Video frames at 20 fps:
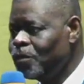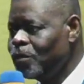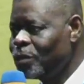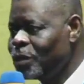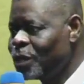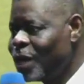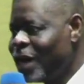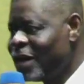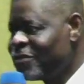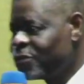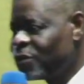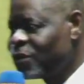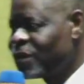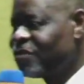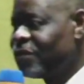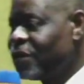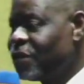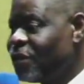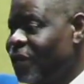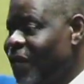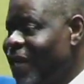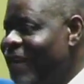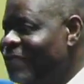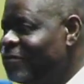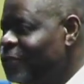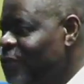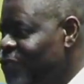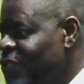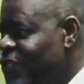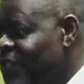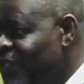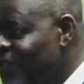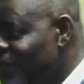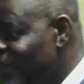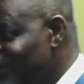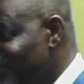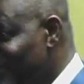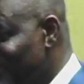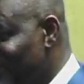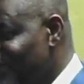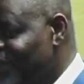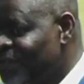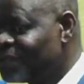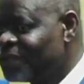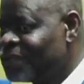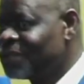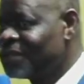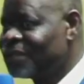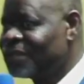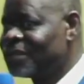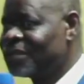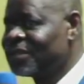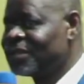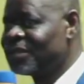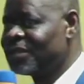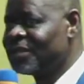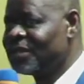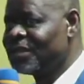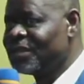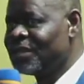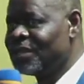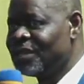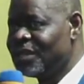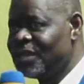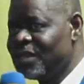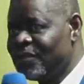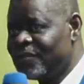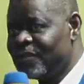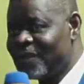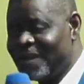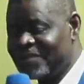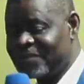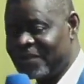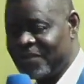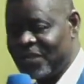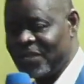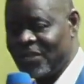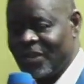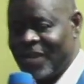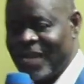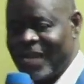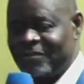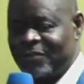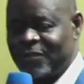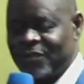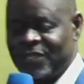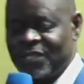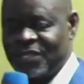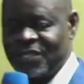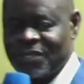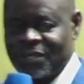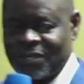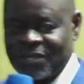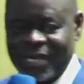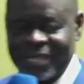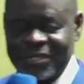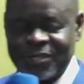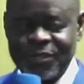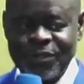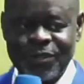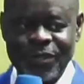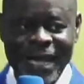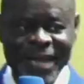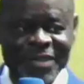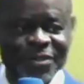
Have you given your life to Jesus? If you have given your life to Jesus, are you